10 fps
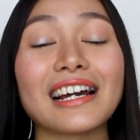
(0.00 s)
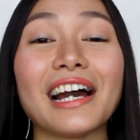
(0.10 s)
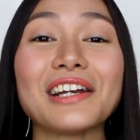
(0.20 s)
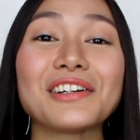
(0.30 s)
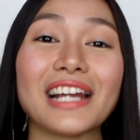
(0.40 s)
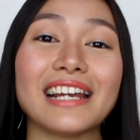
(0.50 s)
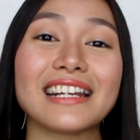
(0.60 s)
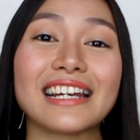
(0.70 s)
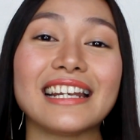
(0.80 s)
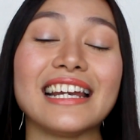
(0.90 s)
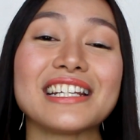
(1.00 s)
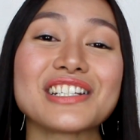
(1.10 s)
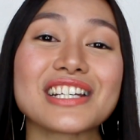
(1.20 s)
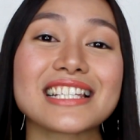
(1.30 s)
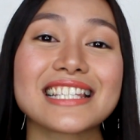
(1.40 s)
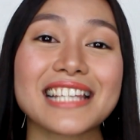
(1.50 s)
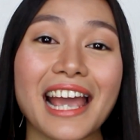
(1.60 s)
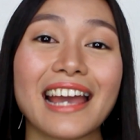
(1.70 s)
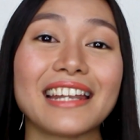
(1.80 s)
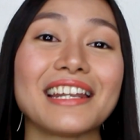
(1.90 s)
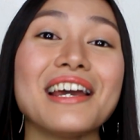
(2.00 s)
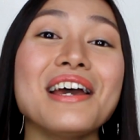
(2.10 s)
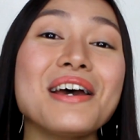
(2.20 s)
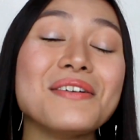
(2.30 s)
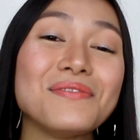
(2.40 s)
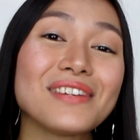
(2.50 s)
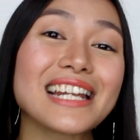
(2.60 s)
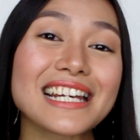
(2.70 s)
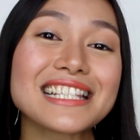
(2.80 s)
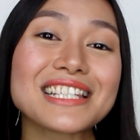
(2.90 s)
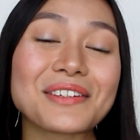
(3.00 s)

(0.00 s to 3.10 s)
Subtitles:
I created in just 10 minutes.